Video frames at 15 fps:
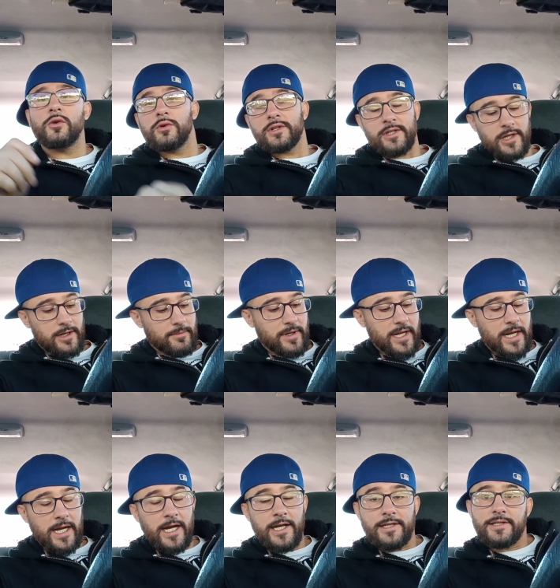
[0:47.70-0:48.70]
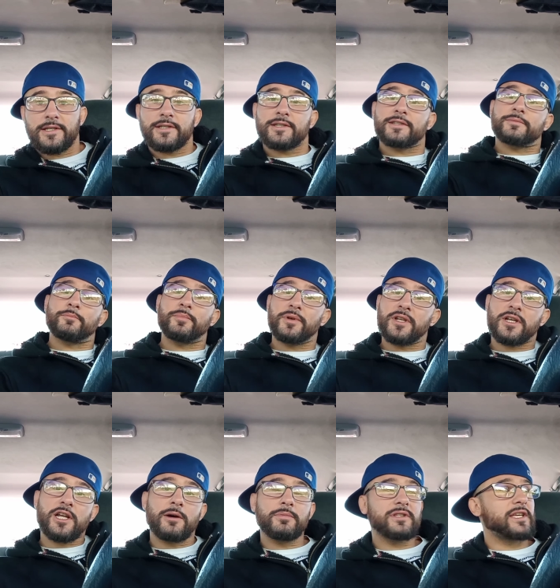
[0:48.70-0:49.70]
what's up guys it's been a
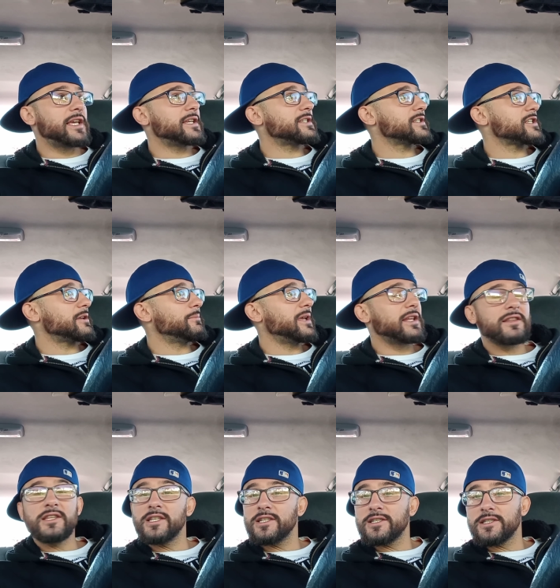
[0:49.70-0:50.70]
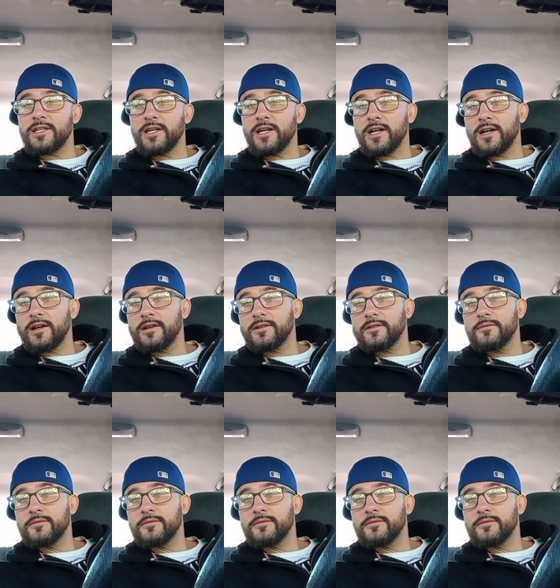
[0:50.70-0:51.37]
couple days since I made this uh,